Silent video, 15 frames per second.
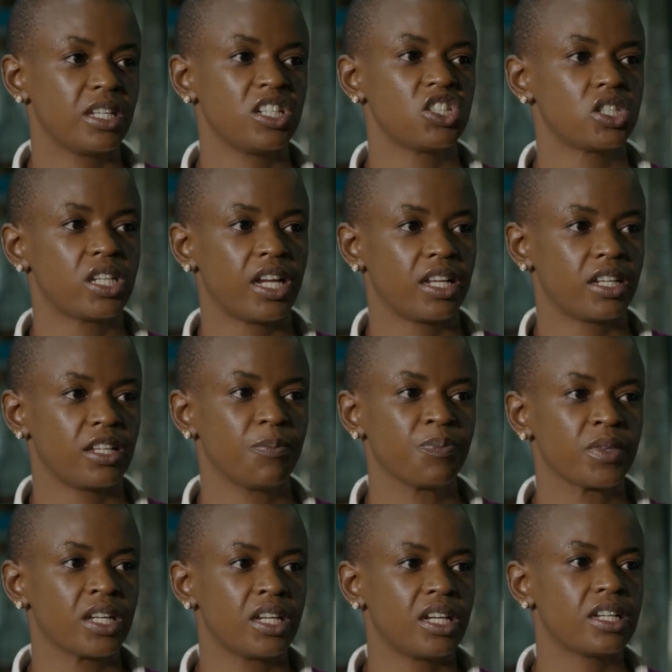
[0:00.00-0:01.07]
Initially,
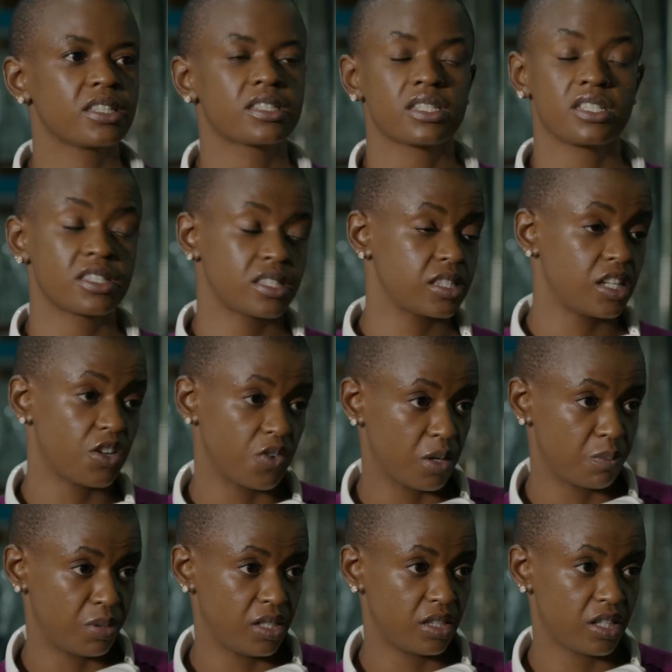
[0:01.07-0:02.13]
it's
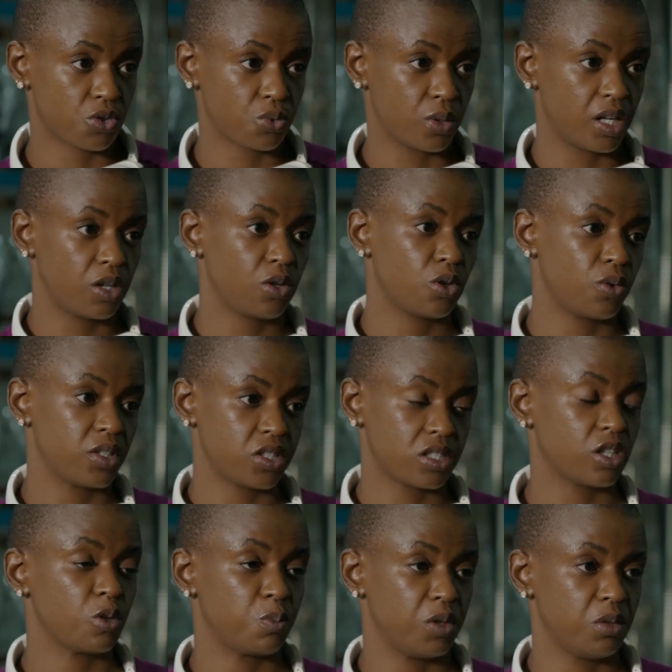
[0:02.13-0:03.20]
therapy. That's what I always
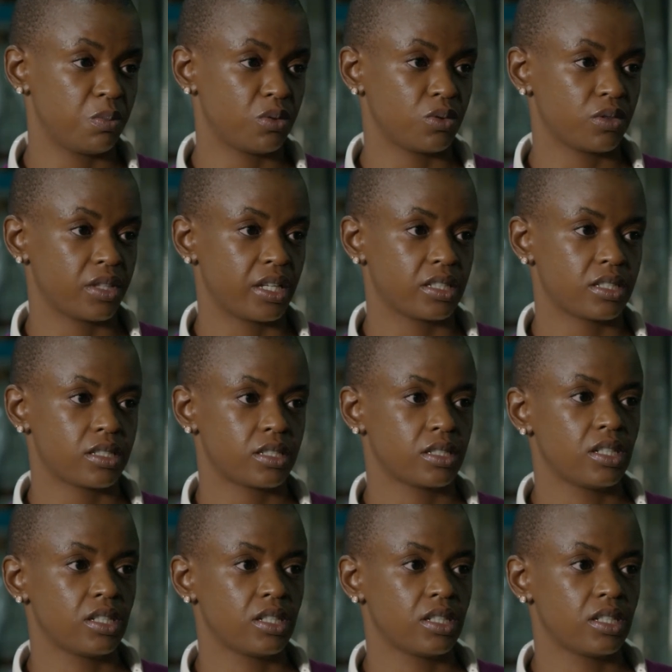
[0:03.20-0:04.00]
tell people, that